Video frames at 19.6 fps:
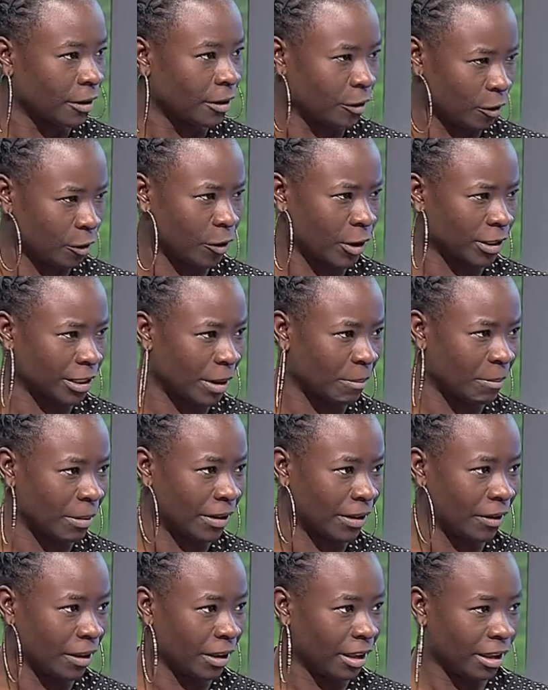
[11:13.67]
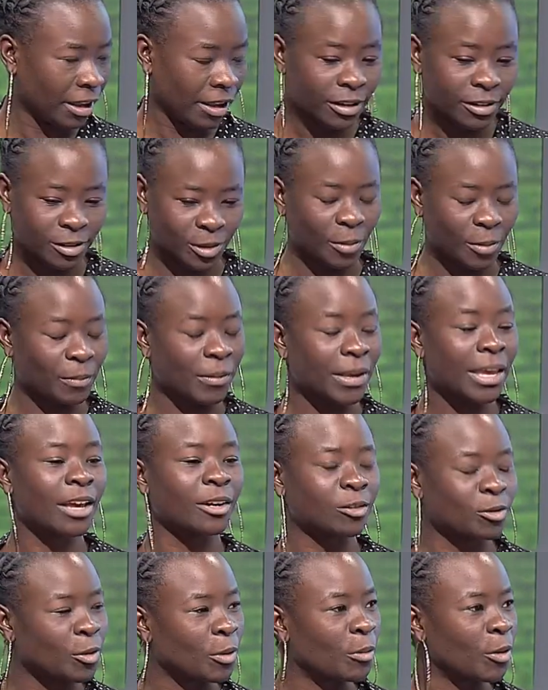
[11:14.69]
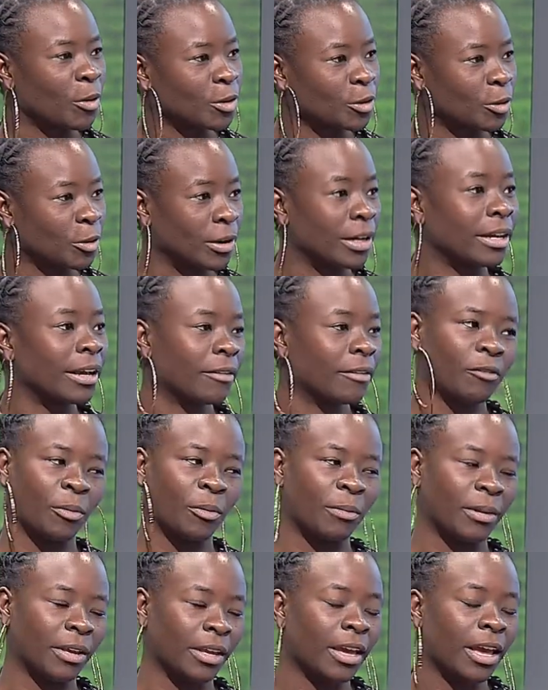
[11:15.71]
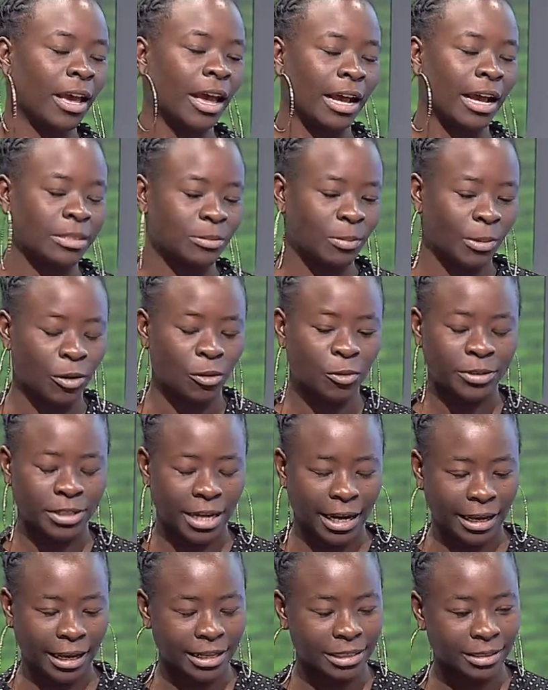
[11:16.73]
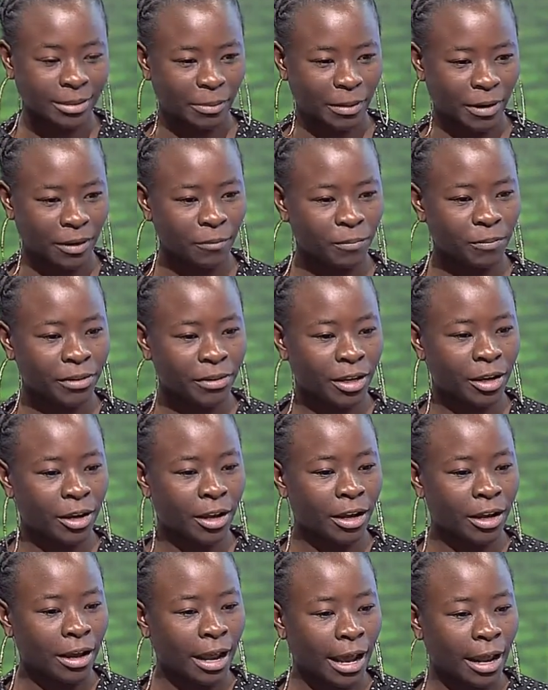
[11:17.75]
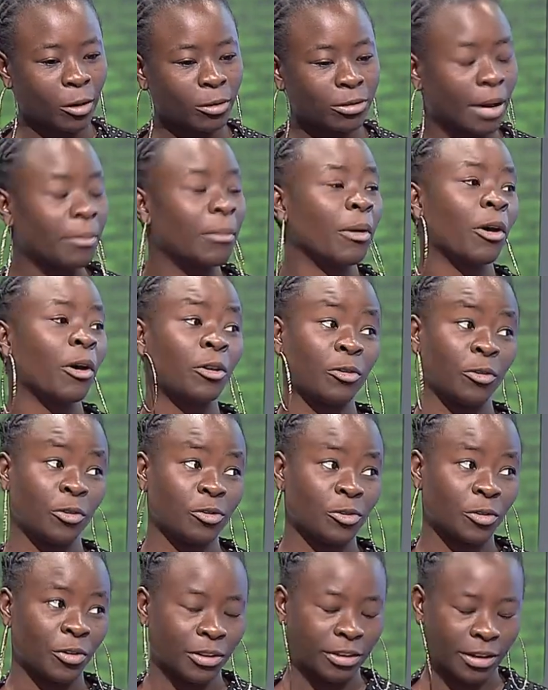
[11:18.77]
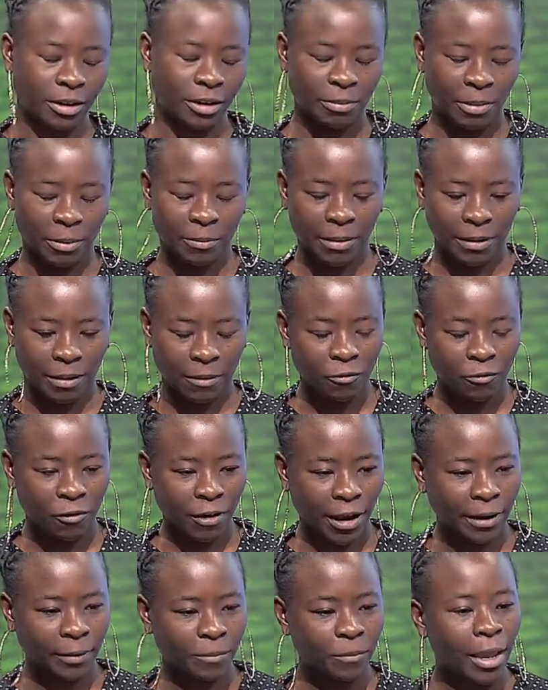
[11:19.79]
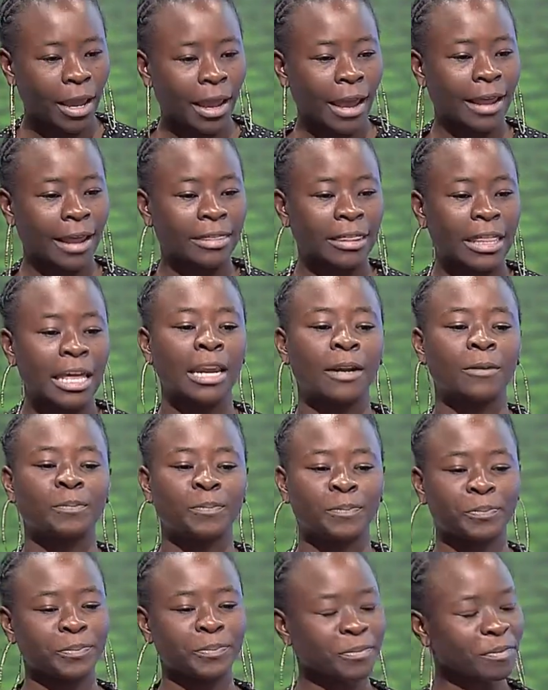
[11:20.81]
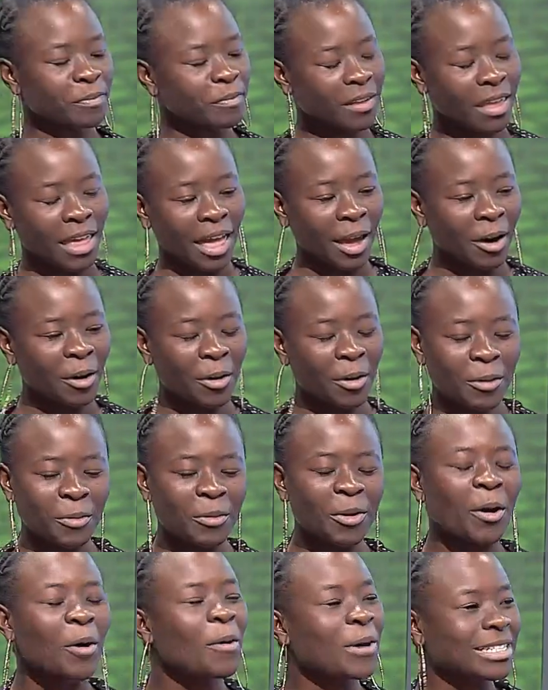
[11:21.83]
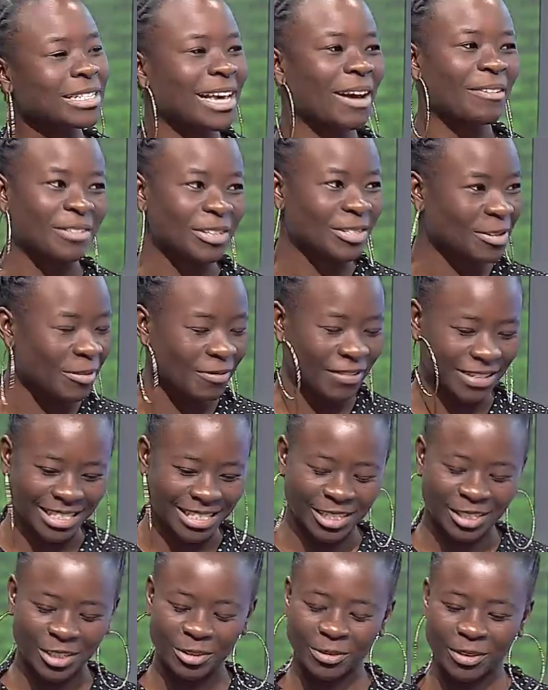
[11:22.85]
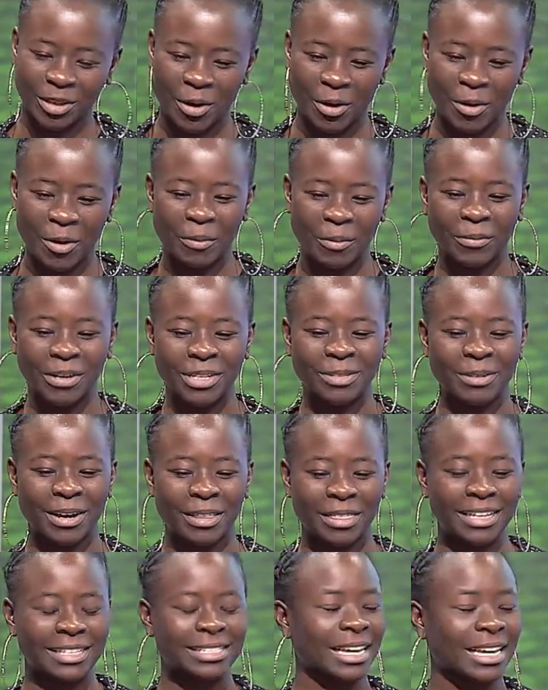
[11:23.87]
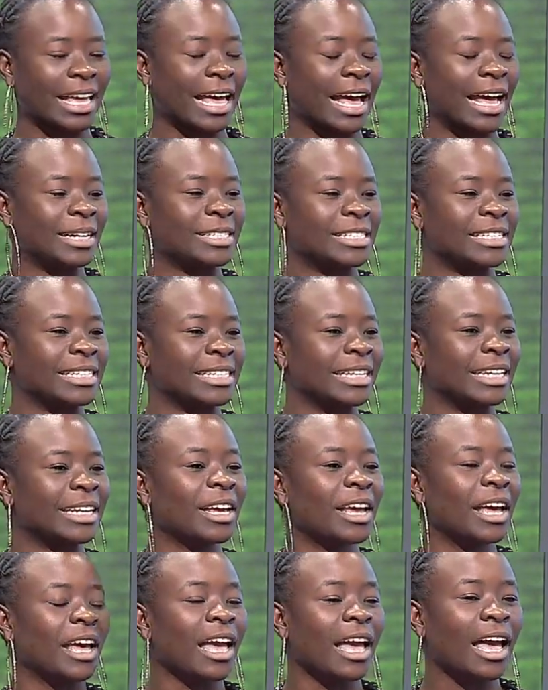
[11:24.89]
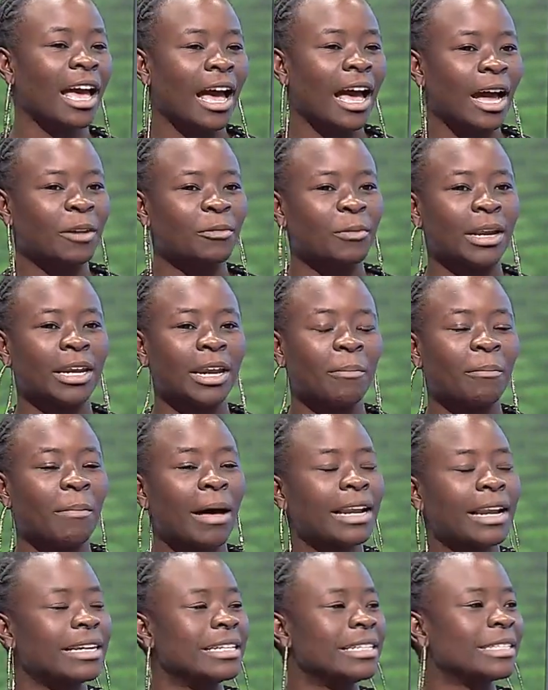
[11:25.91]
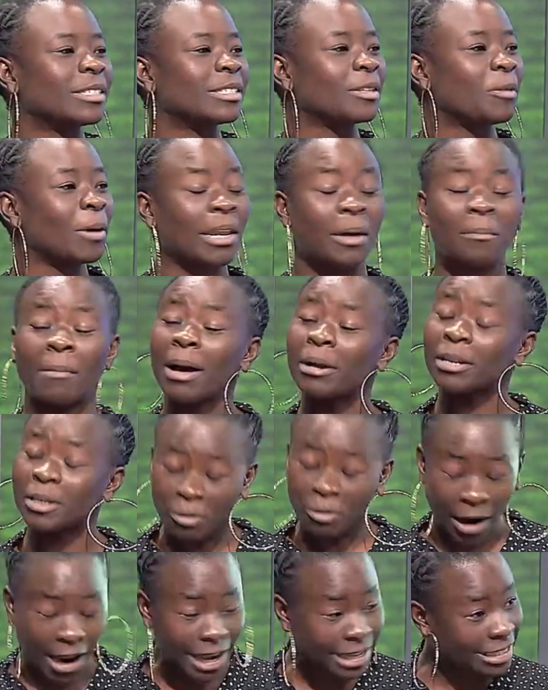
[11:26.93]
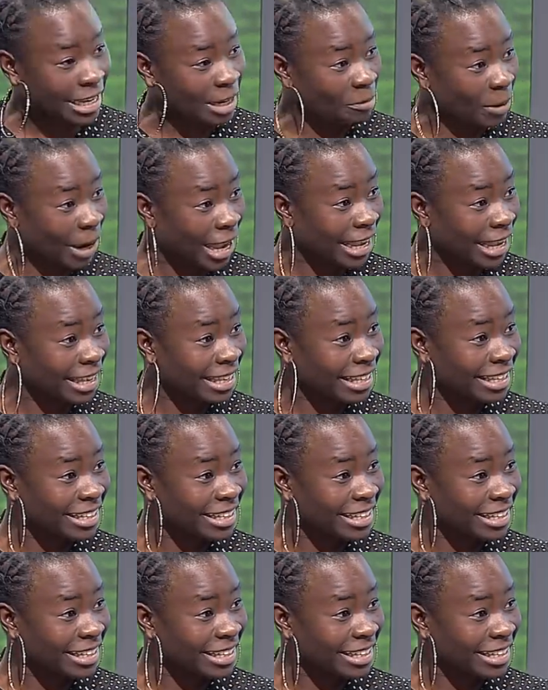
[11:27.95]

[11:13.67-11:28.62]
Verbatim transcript: You know what I mean? So being too emotional for me has been used against me. A long time ago, it used to irritate me, but I'm fine. And then we always have these conversations with our comrades where they say at, uh, at when a man is when a man cries at work,